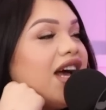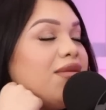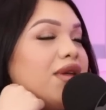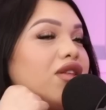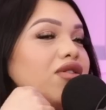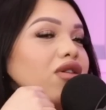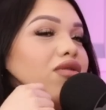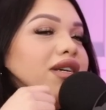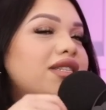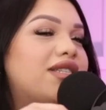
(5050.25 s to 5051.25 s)
I mean, there
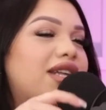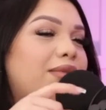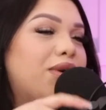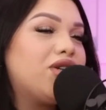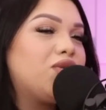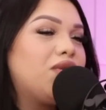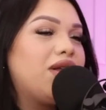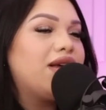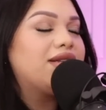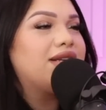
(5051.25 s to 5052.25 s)
always is that picture where
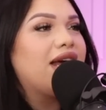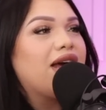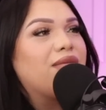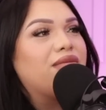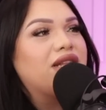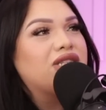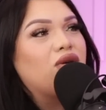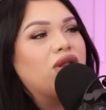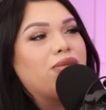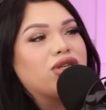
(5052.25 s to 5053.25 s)
you're like, damn, this is the
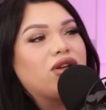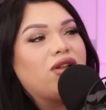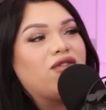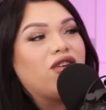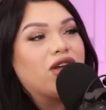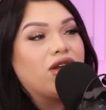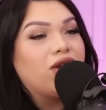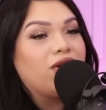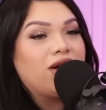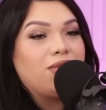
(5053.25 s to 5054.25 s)
only picture I look
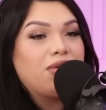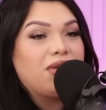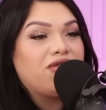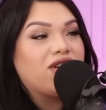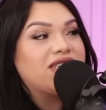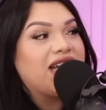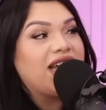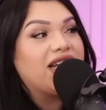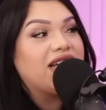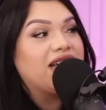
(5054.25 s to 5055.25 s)
fucking good in, but my friends
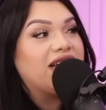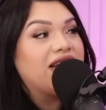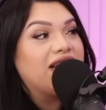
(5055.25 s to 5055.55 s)
hate it.